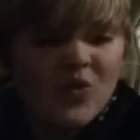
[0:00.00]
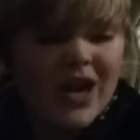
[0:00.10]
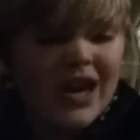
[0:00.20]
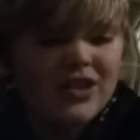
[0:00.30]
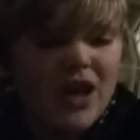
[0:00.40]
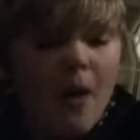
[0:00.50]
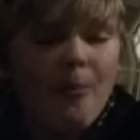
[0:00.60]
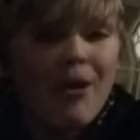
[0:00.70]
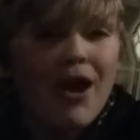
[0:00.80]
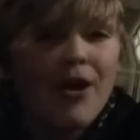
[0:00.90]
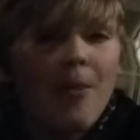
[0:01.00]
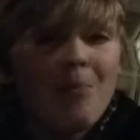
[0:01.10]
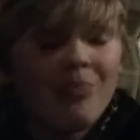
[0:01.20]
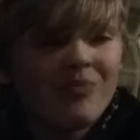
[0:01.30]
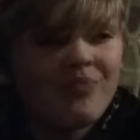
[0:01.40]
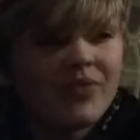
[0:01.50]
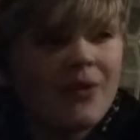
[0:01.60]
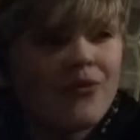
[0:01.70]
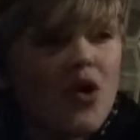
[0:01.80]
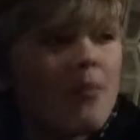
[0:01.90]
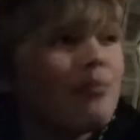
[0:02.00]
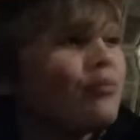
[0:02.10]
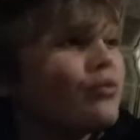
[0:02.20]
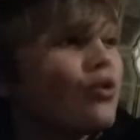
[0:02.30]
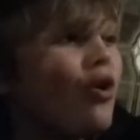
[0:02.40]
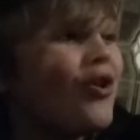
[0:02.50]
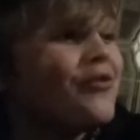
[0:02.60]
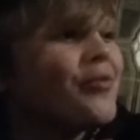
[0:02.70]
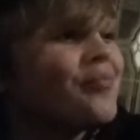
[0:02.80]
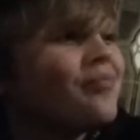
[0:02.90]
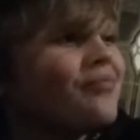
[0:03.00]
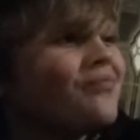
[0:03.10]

that he actually got banned from all of them.